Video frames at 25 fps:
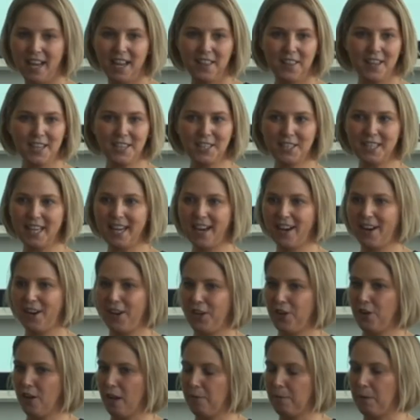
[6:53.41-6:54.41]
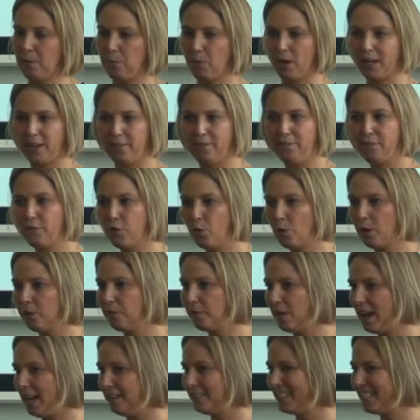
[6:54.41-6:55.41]
This year, I've been working
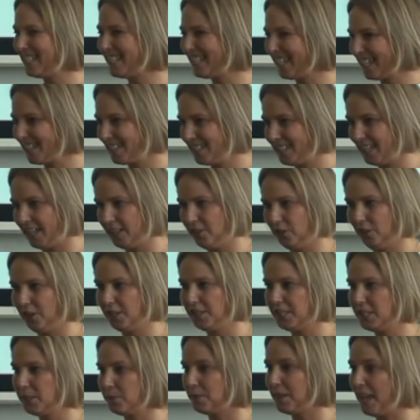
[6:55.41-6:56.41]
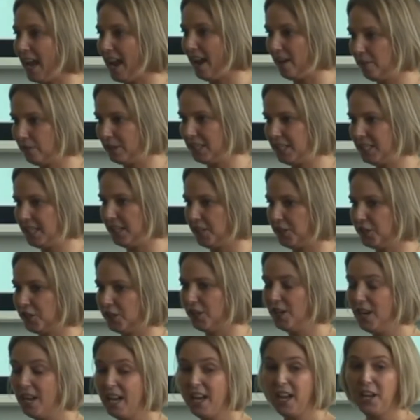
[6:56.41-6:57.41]
4, 5, 6 technologies with every
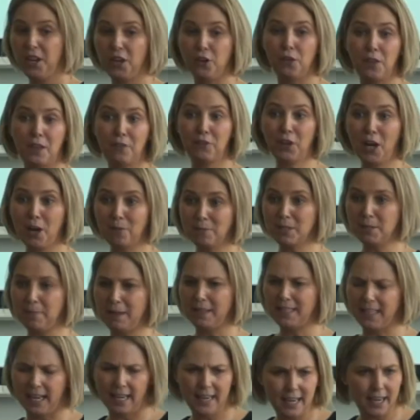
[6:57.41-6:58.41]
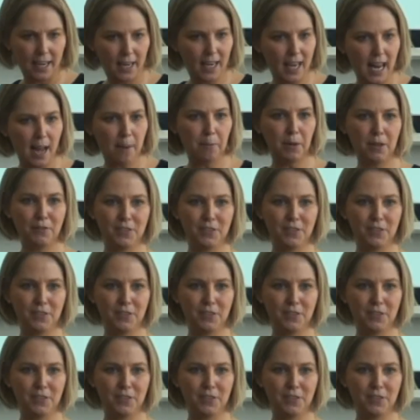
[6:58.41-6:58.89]
teacher. They've come to me and said, we need a class